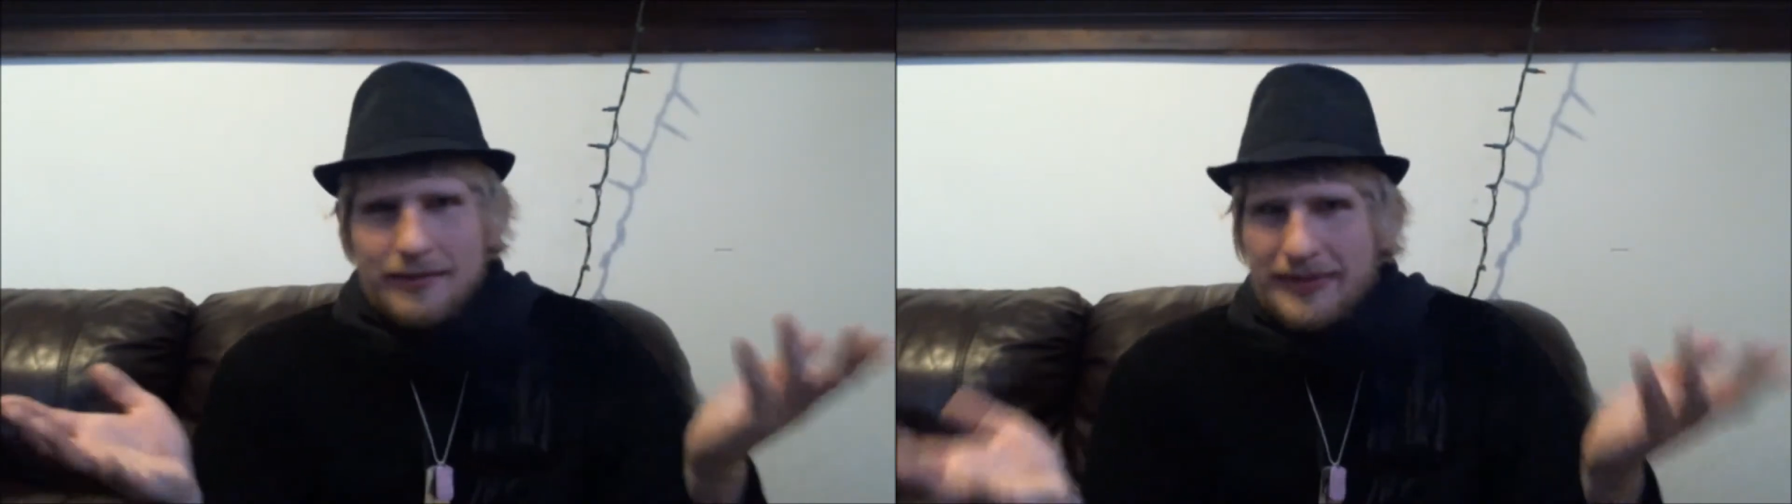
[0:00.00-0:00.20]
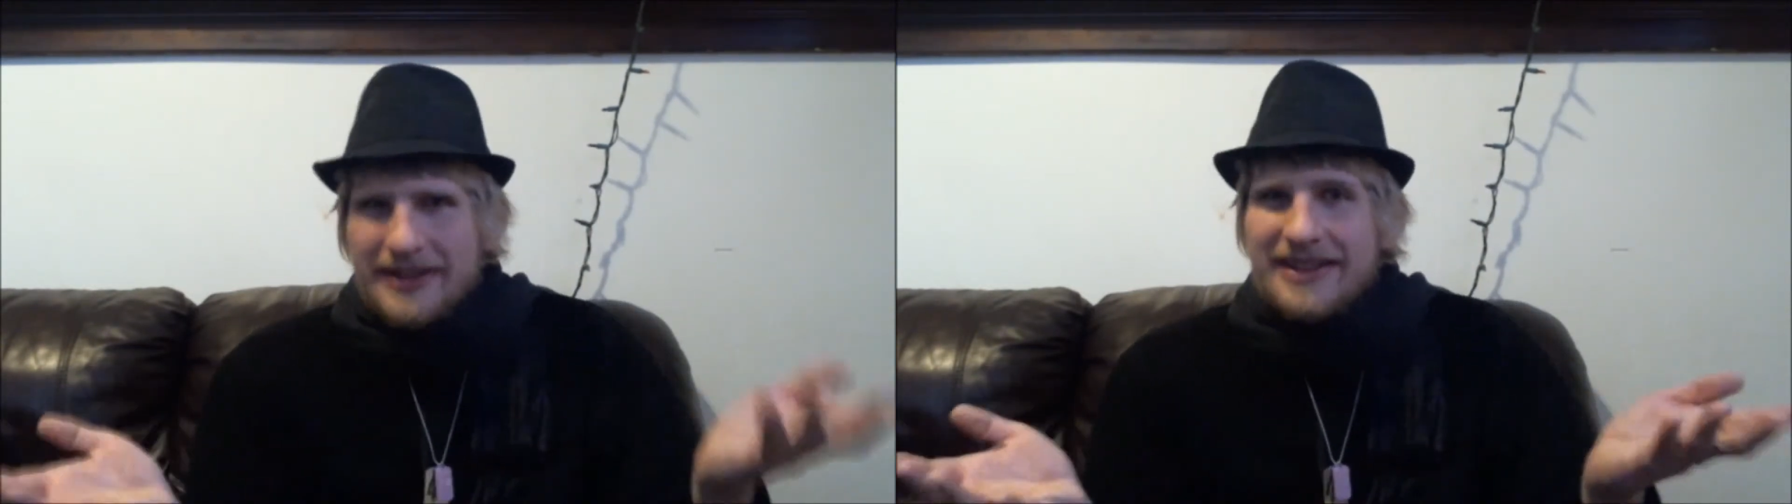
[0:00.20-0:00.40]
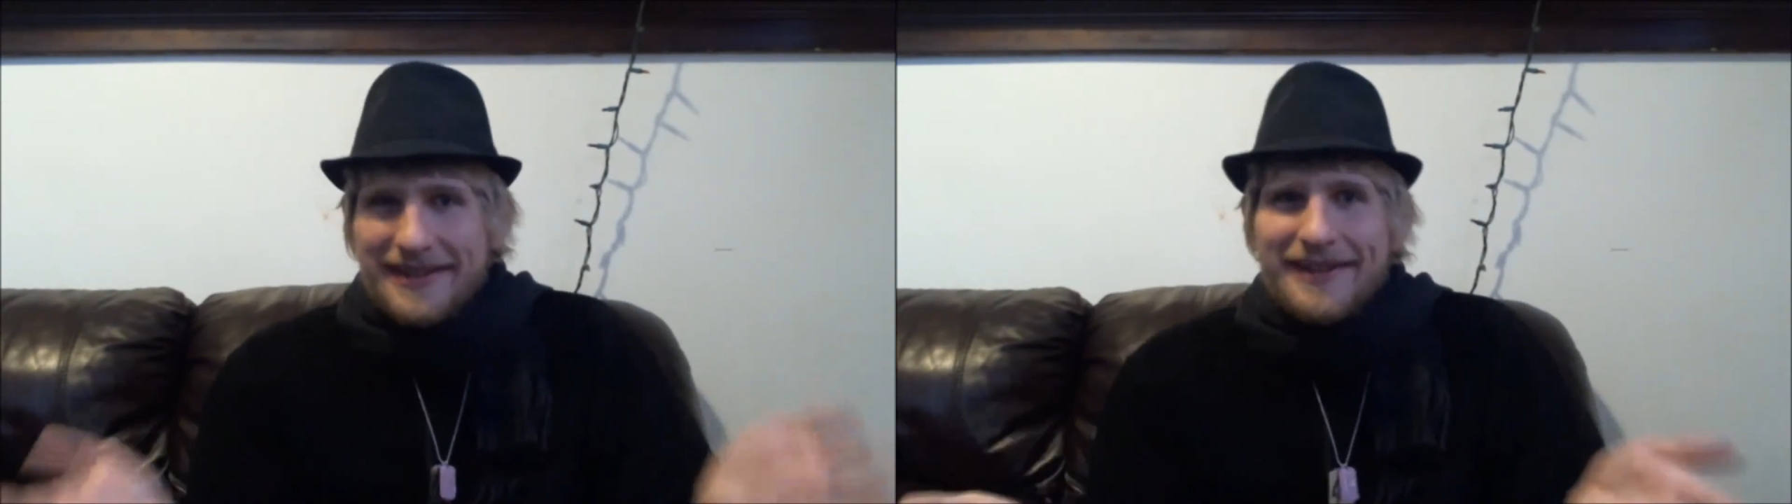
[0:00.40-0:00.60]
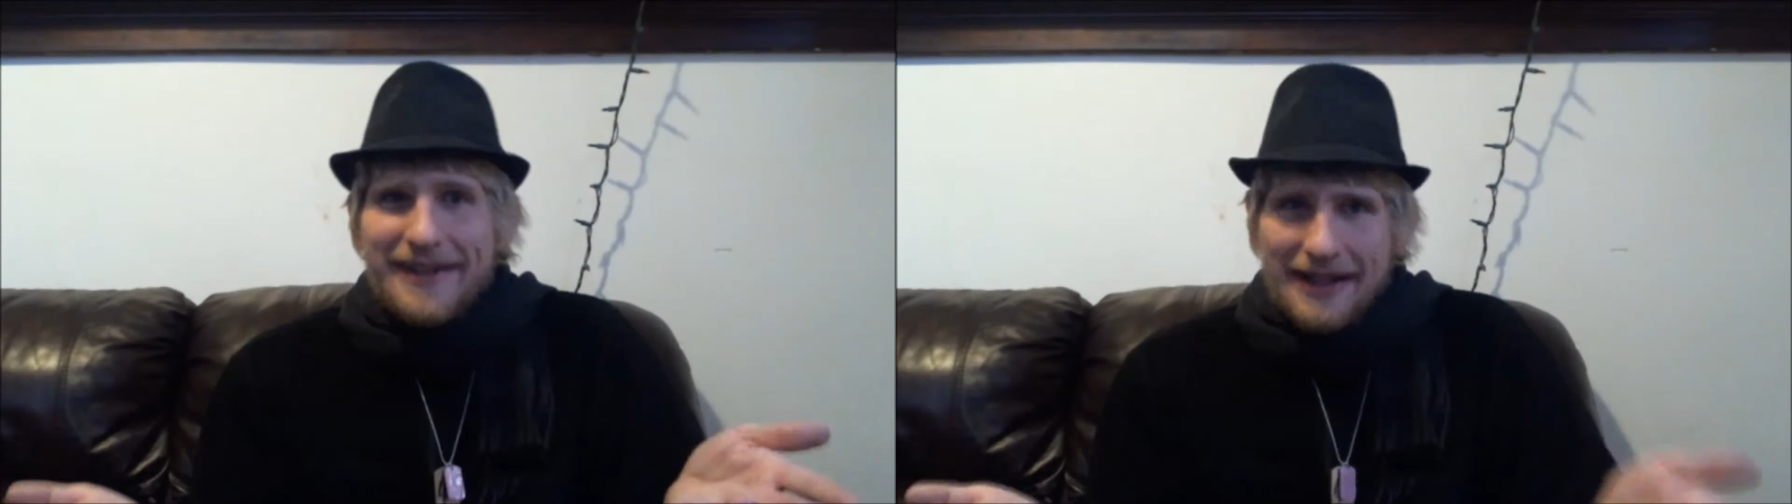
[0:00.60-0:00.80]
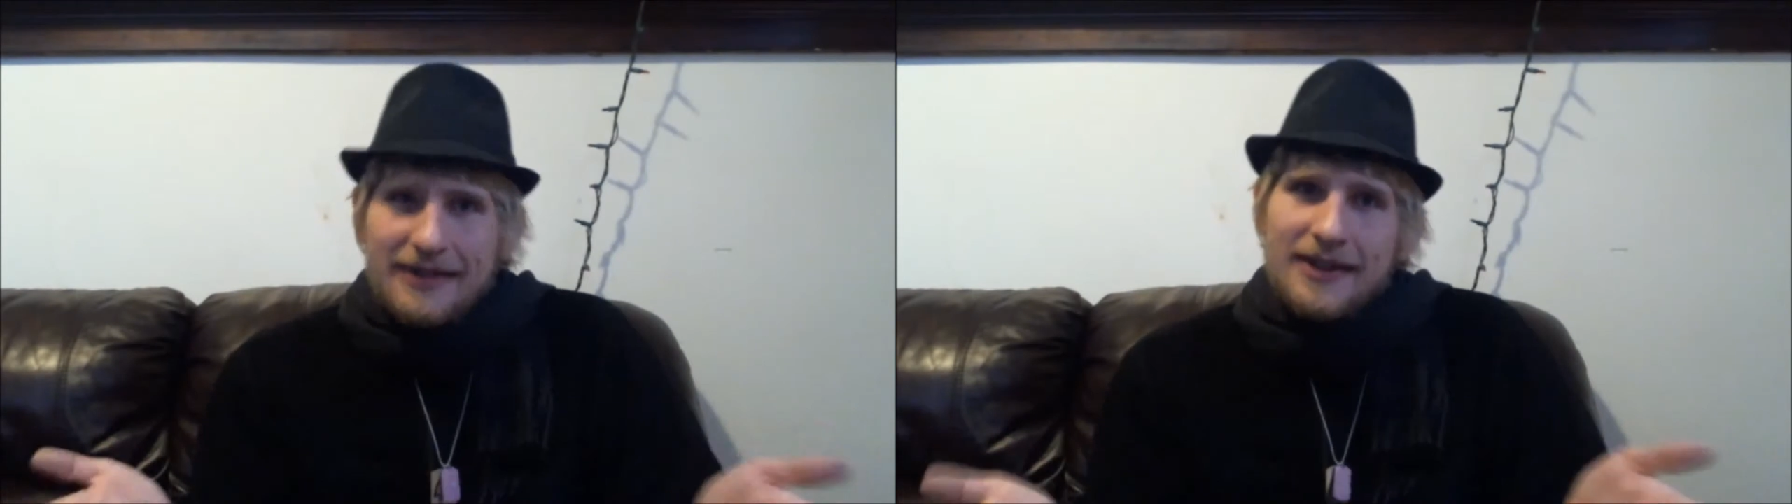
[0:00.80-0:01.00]
but
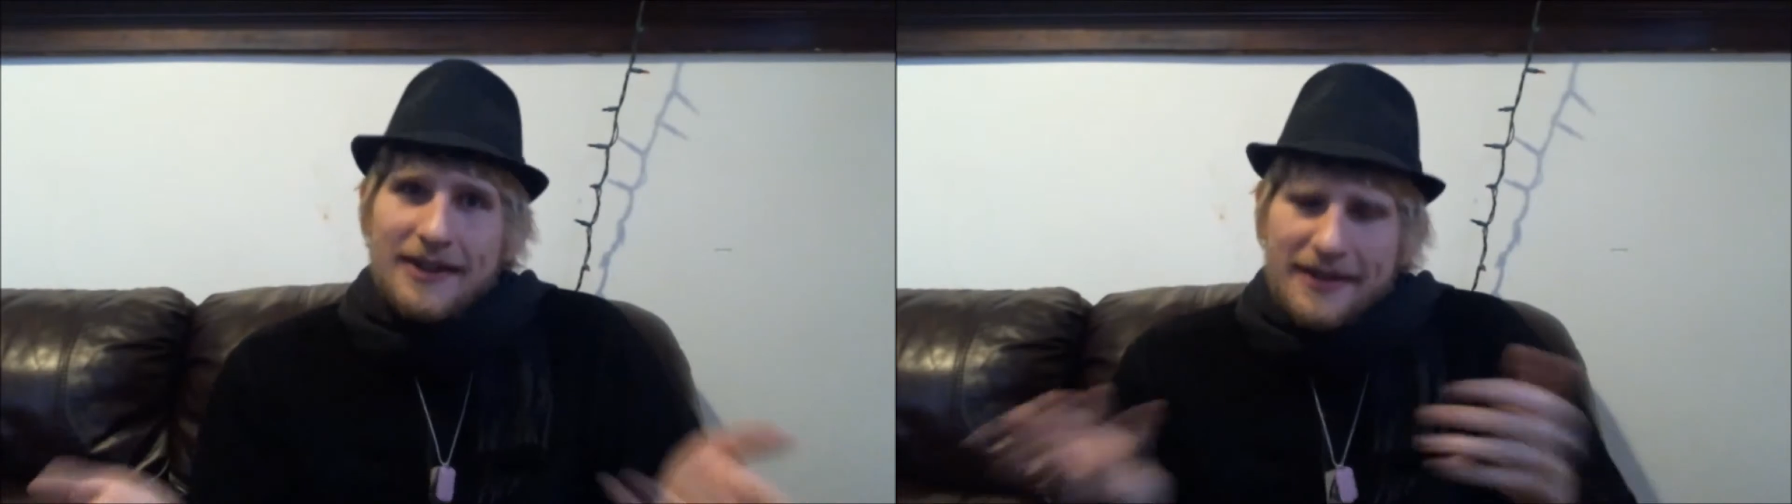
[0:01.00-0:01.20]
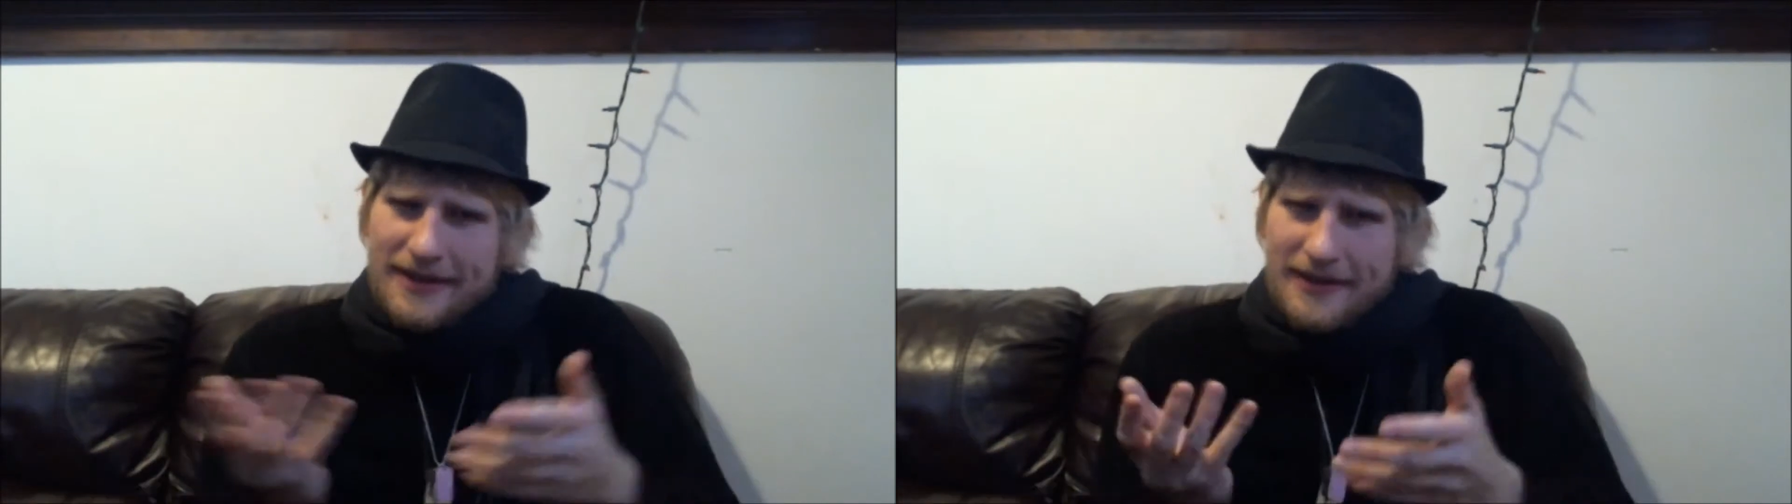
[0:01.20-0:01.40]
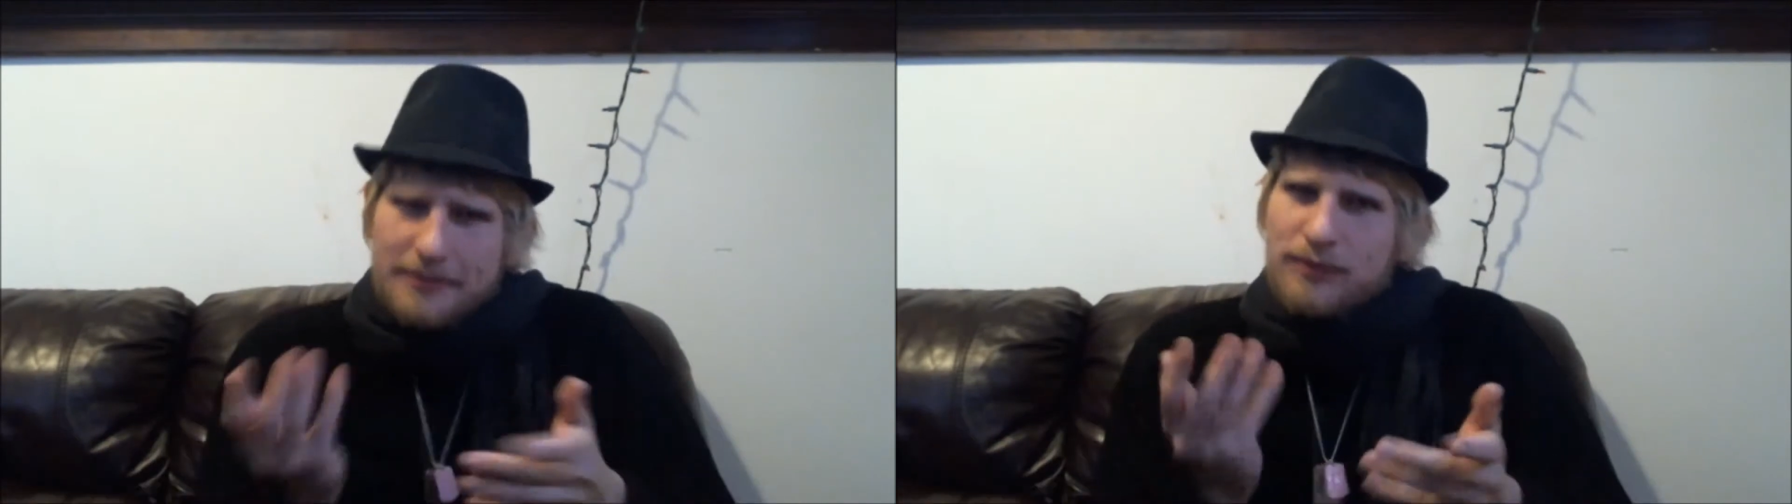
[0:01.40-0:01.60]
6 is